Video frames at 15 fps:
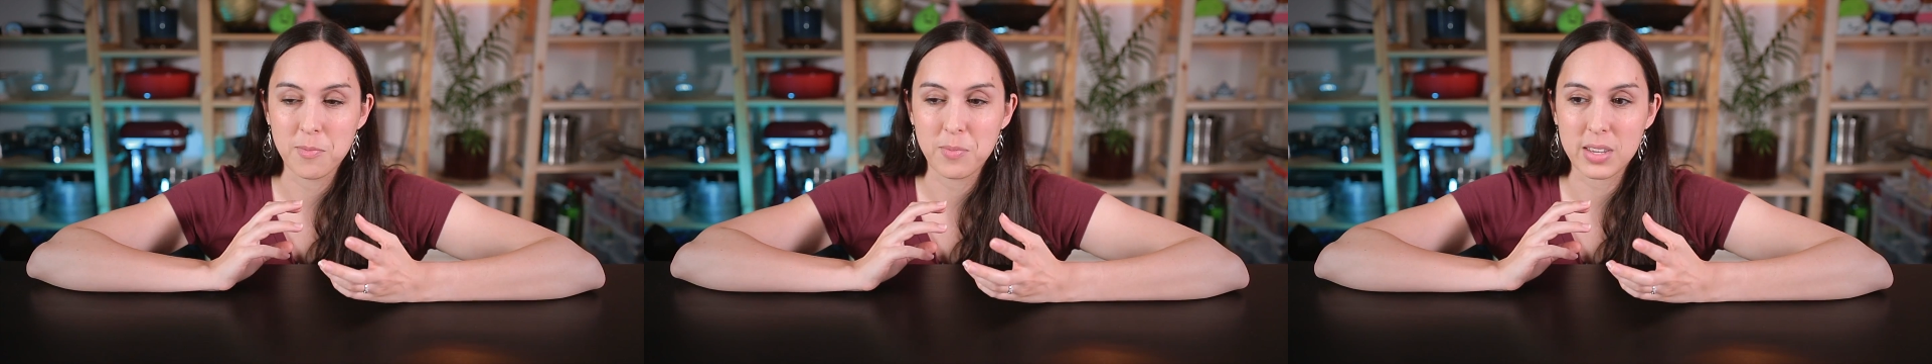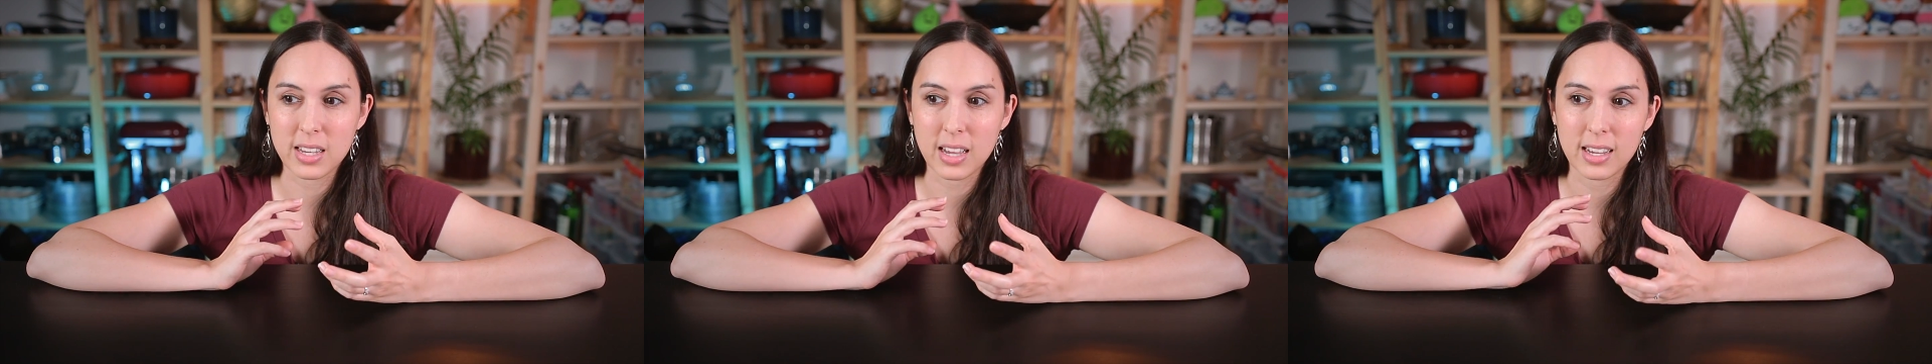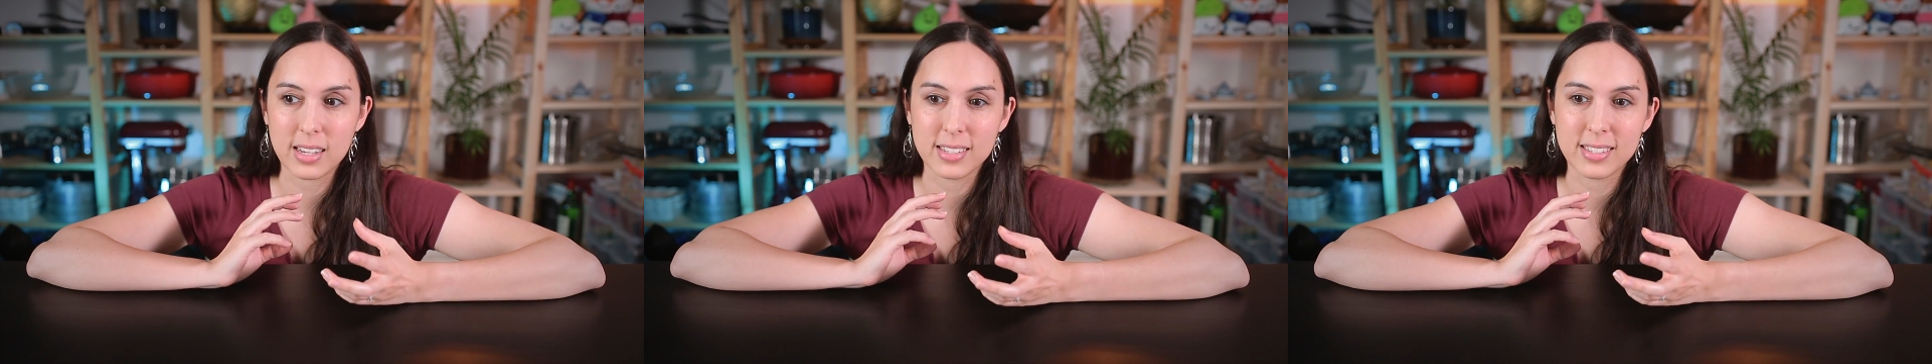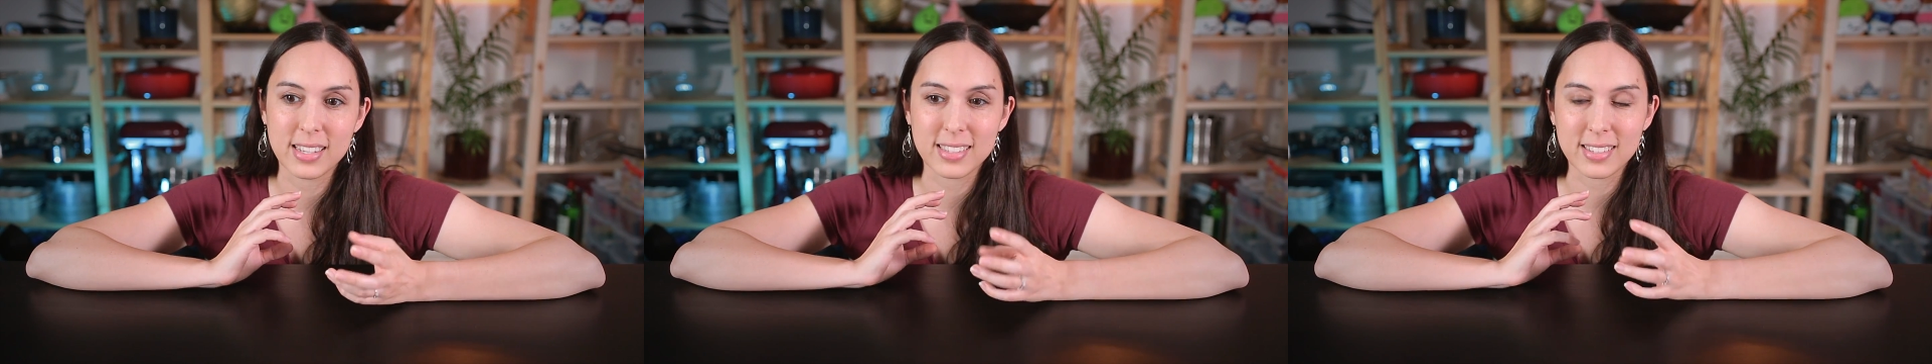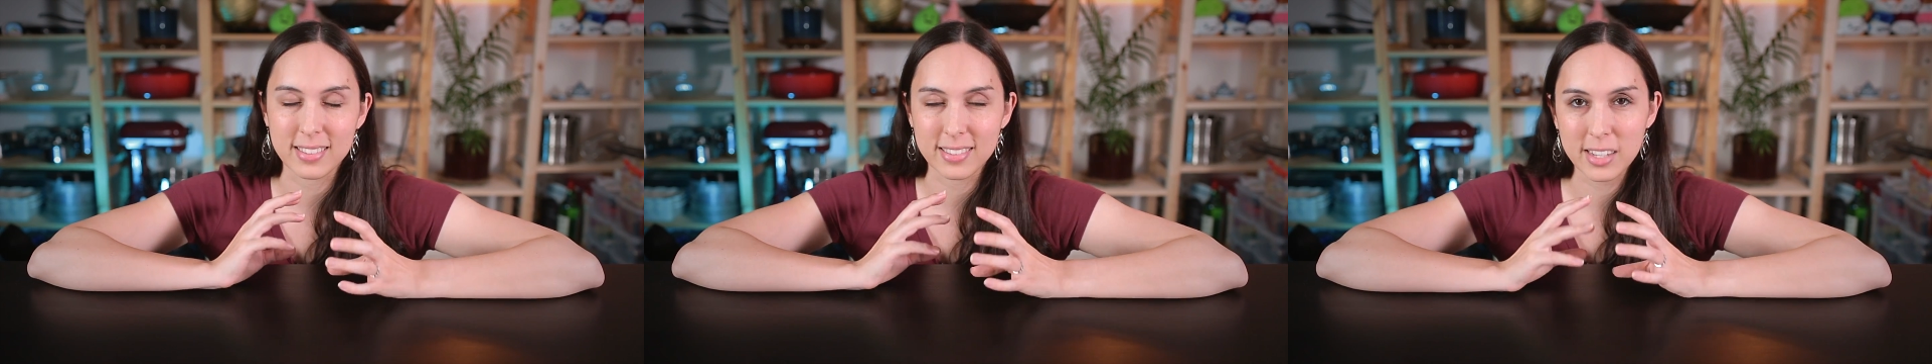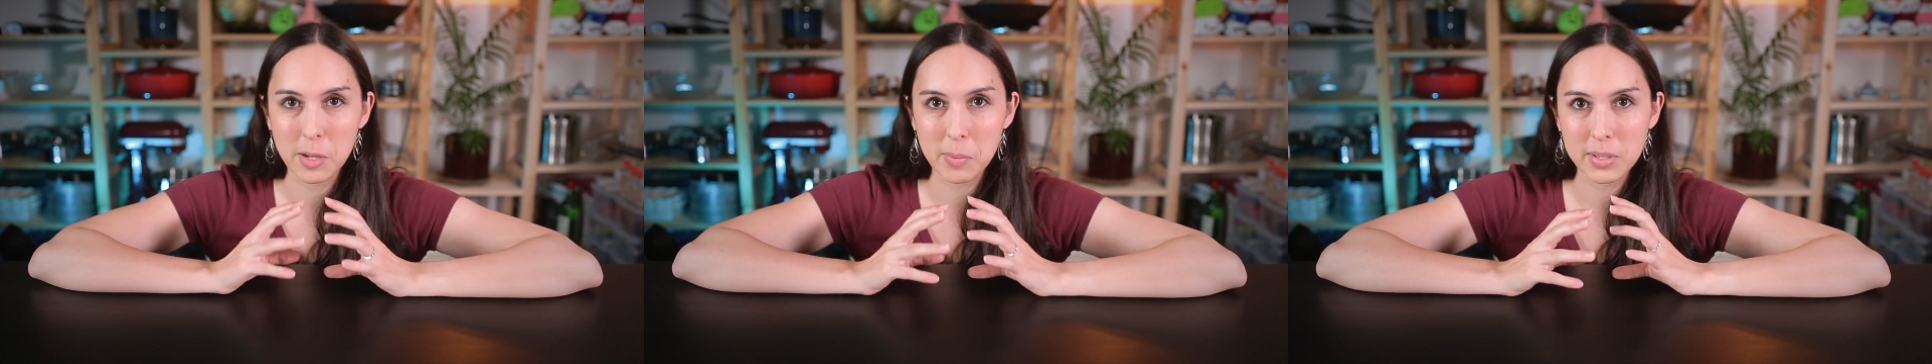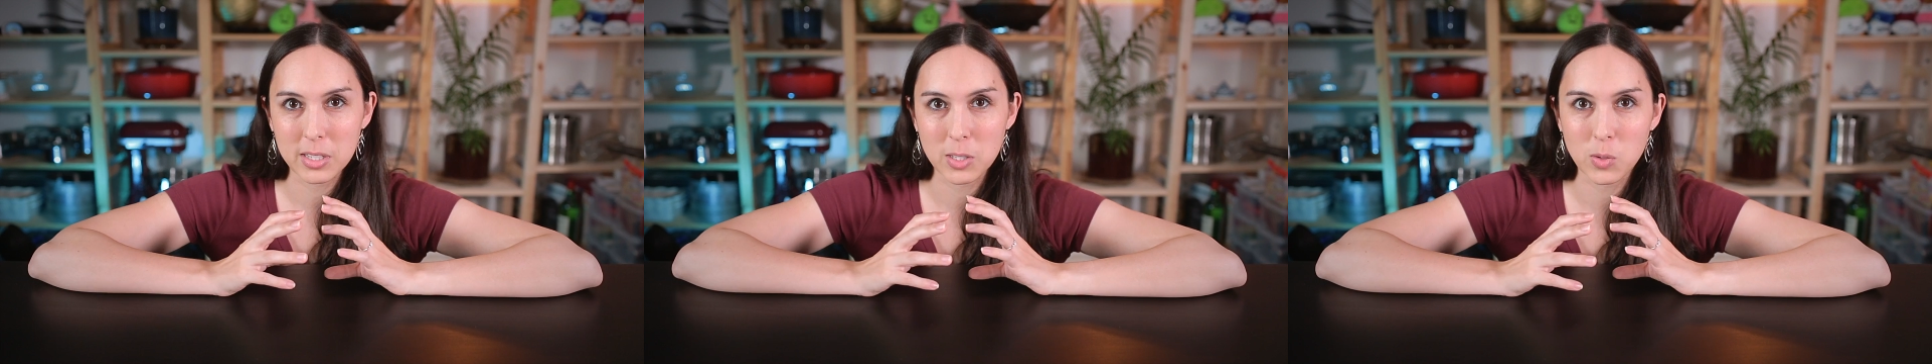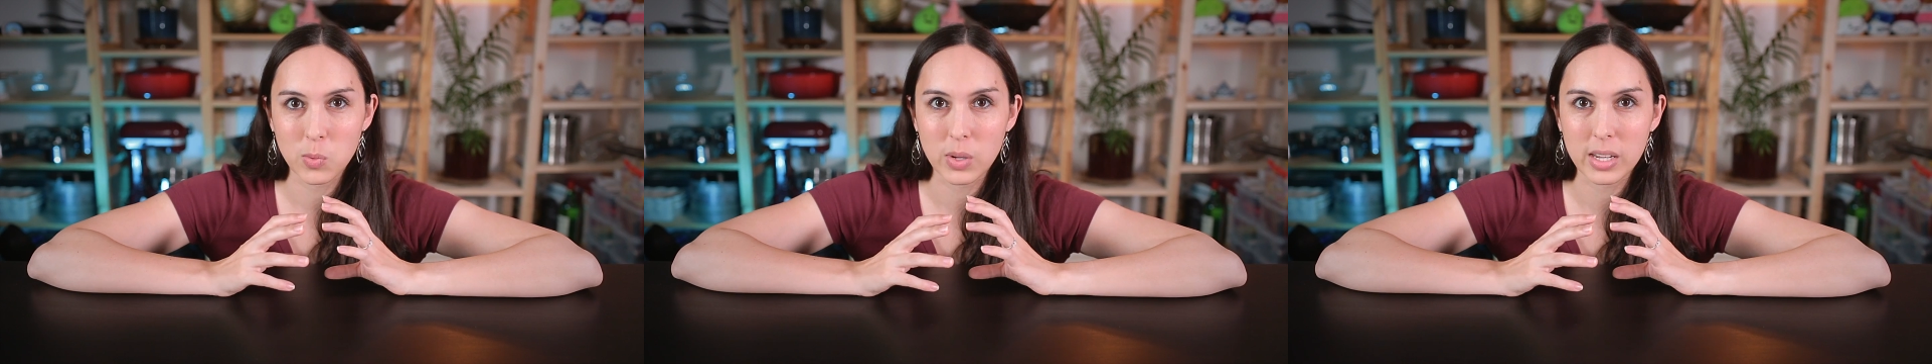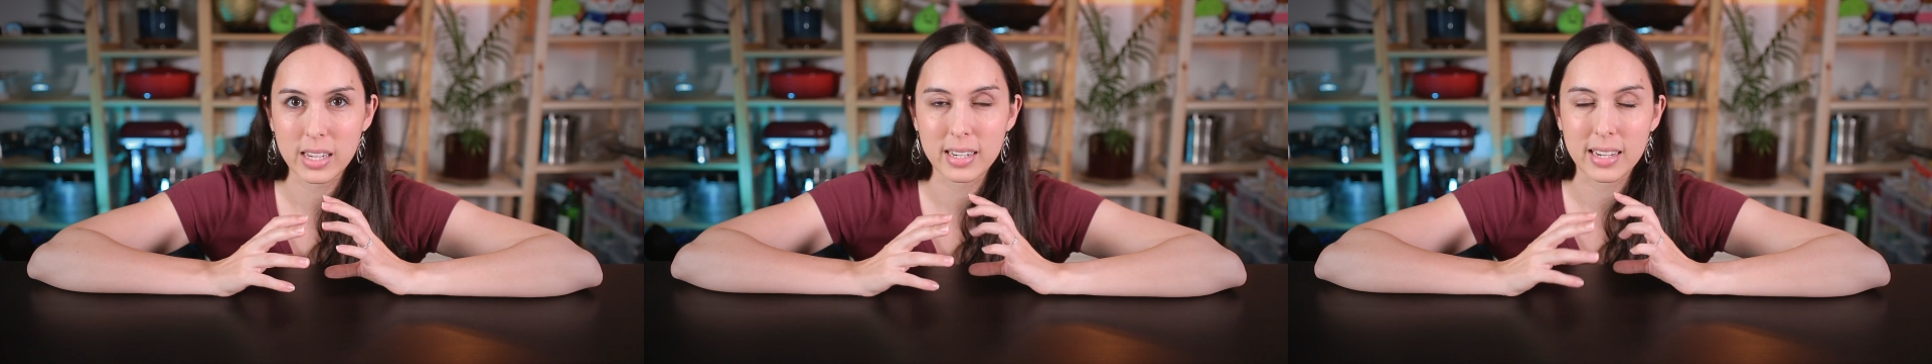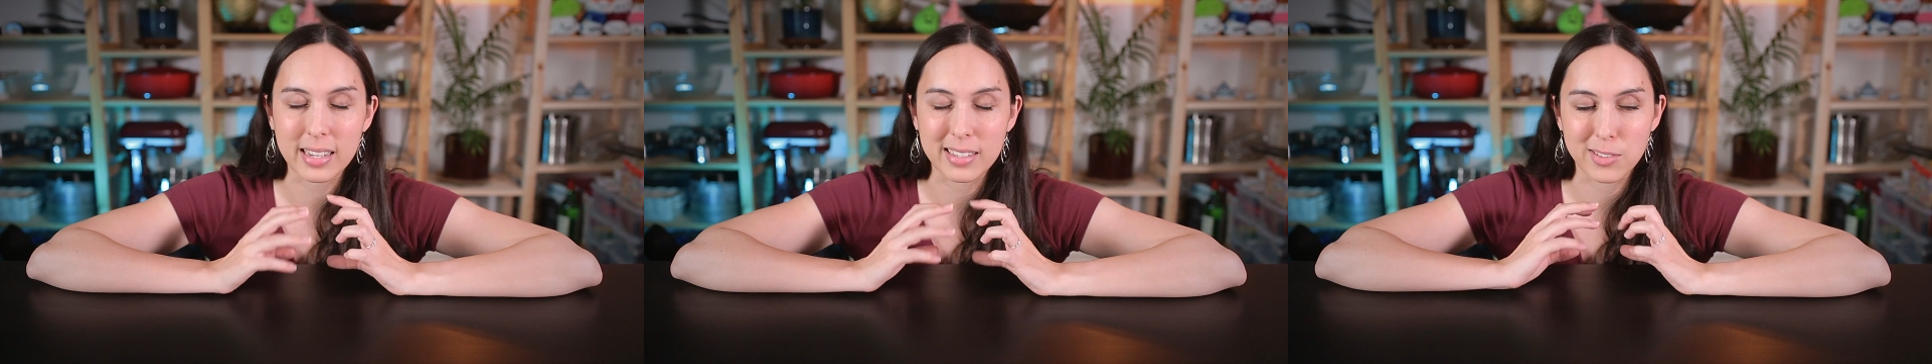because it's a little bit
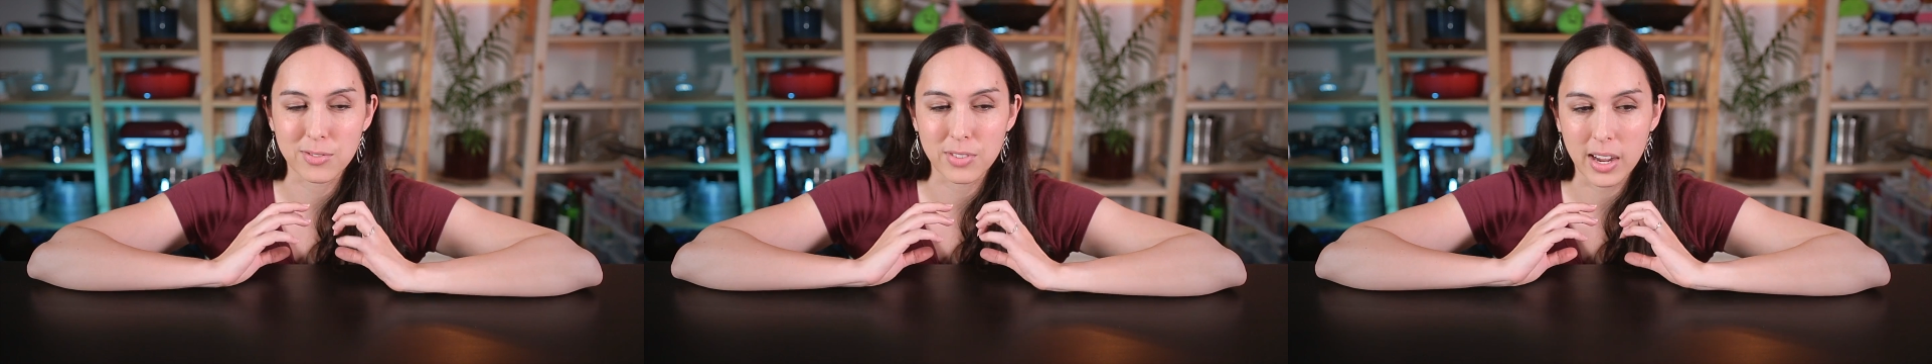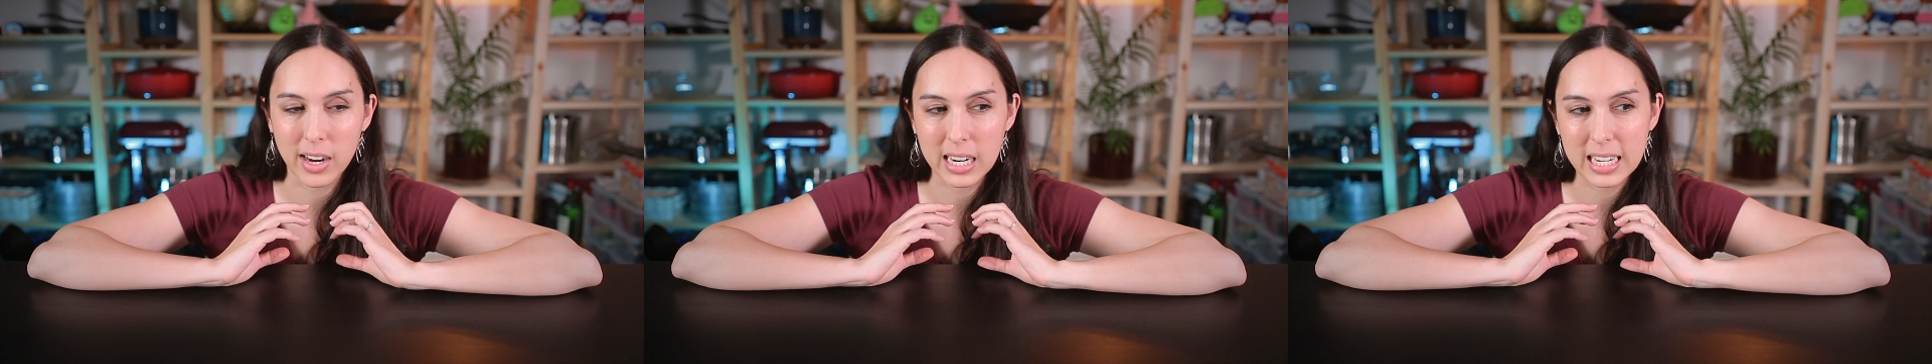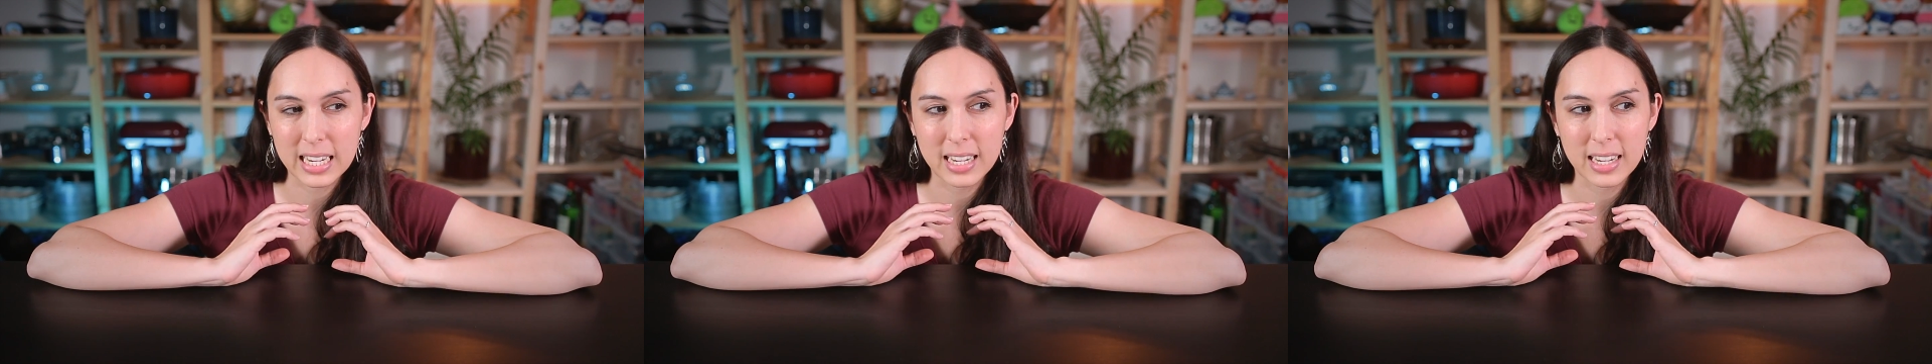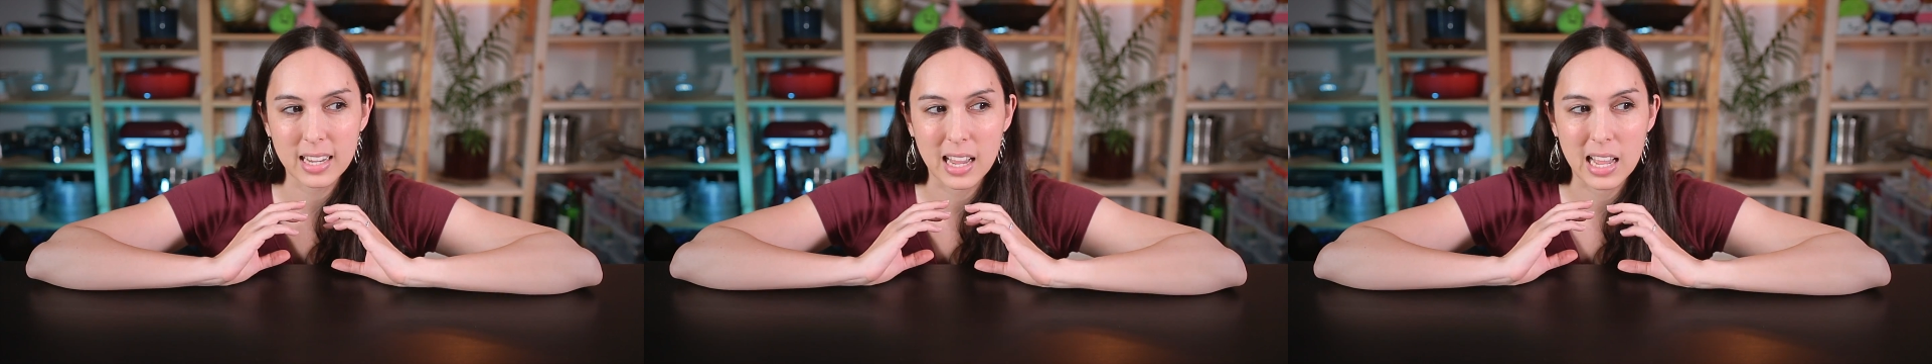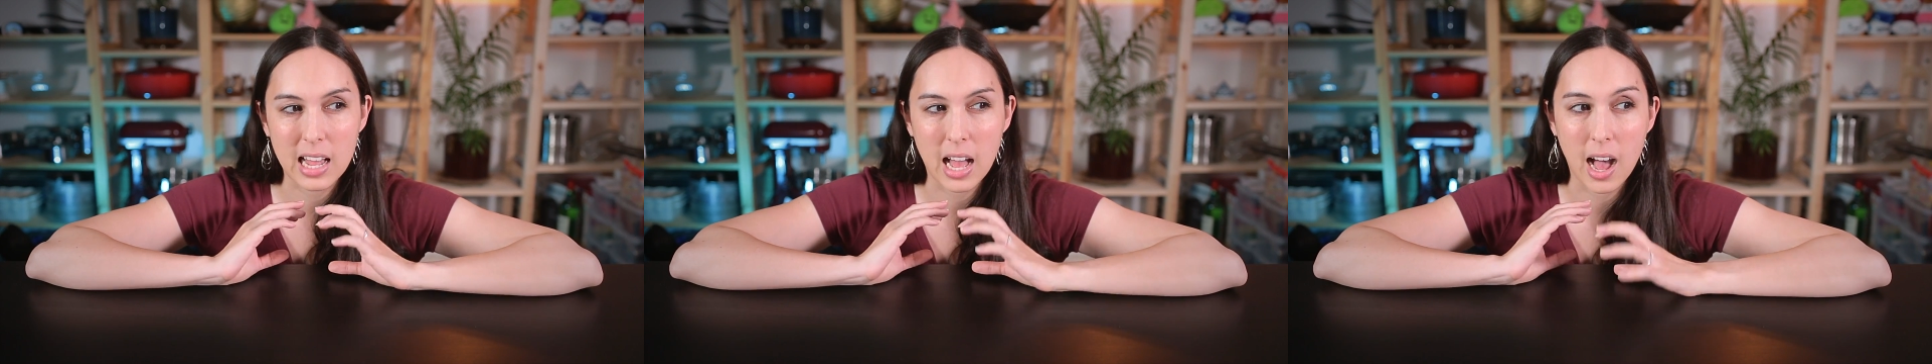sweet, it's very